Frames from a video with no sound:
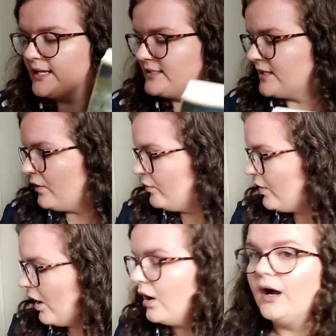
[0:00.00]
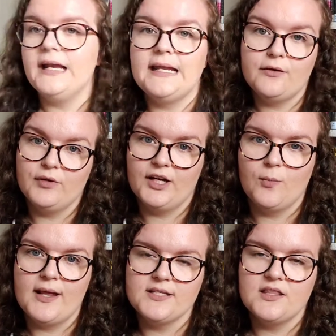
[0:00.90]
So highly
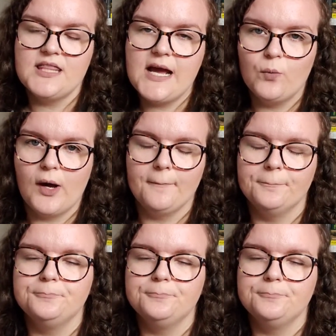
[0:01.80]
recommend that one.